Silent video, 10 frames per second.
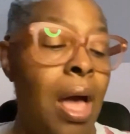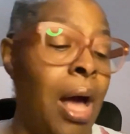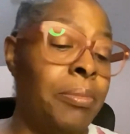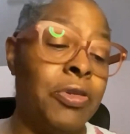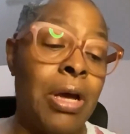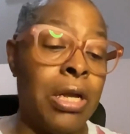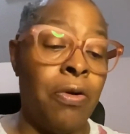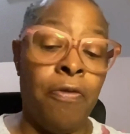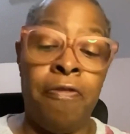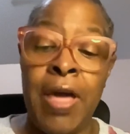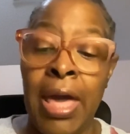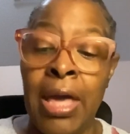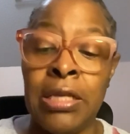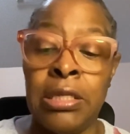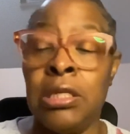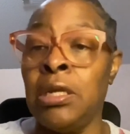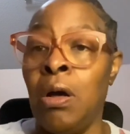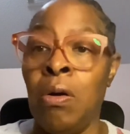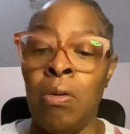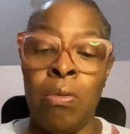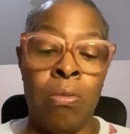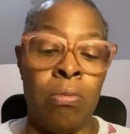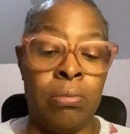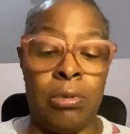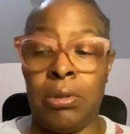I'm trying to go fast, so